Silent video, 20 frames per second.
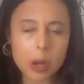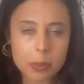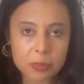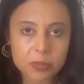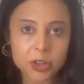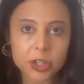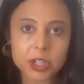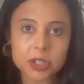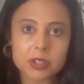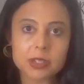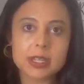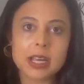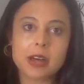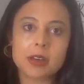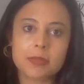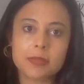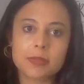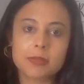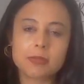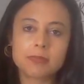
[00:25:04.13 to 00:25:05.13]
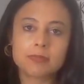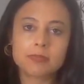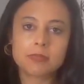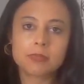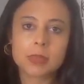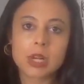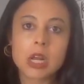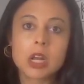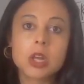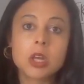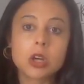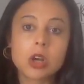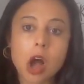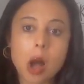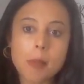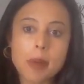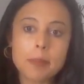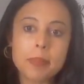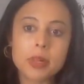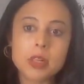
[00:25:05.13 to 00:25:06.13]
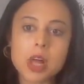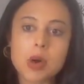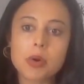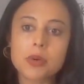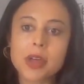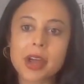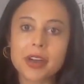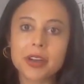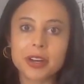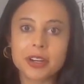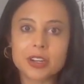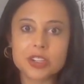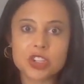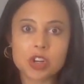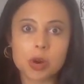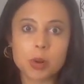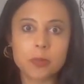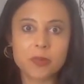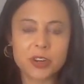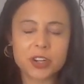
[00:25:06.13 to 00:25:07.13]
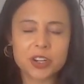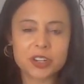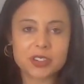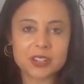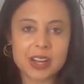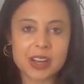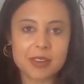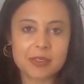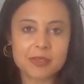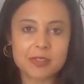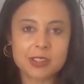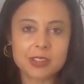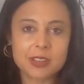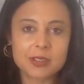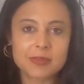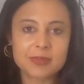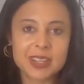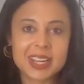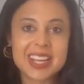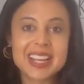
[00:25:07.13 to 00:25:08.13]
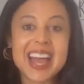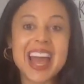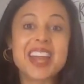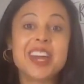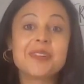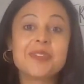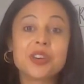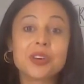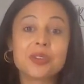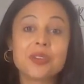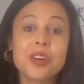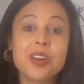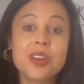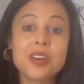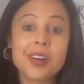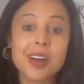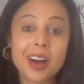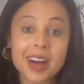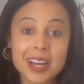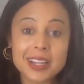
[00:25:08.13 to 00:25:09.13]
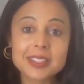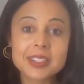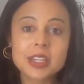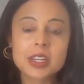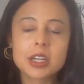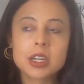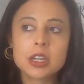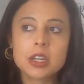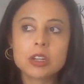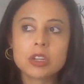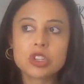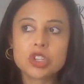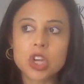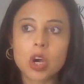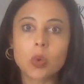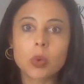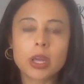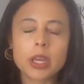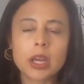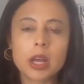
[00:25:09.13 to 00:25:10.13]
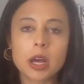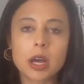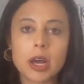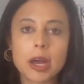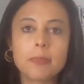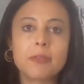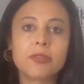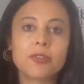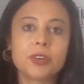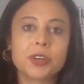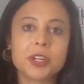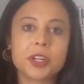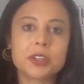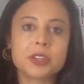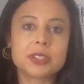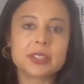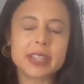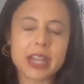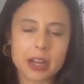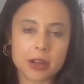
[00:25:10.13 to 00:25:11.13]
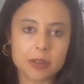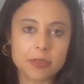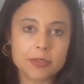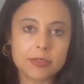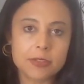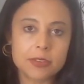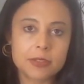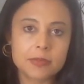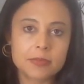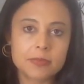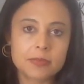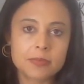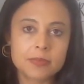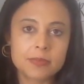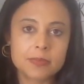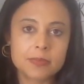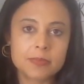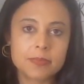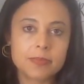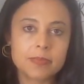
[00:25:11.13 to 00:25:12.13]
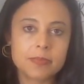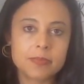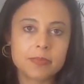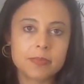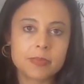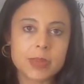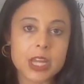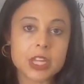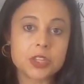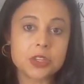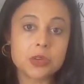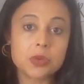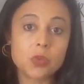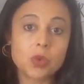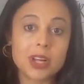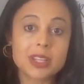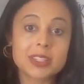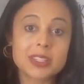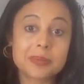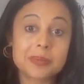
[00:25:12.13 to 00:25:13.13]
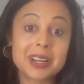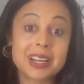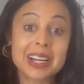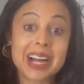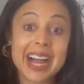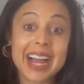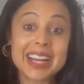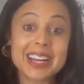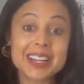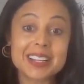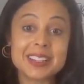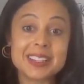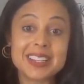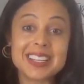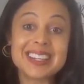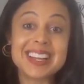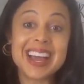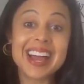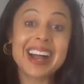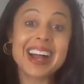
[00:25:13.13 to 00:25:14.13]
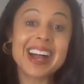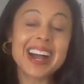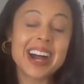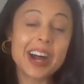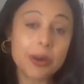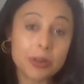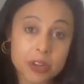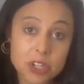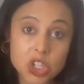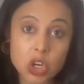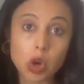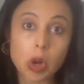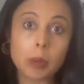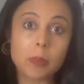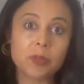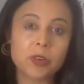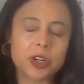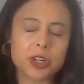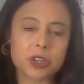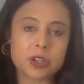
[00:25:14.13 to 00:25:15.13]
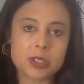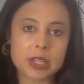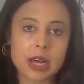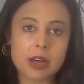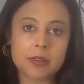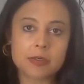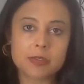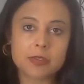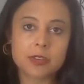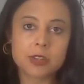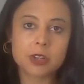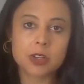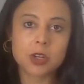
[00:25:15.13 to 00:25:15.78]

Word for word: up for yourself? Comment below with how you're going to show up for yourself. And if you're not showing up for yourself and you want some guidance in how to show up for yourself,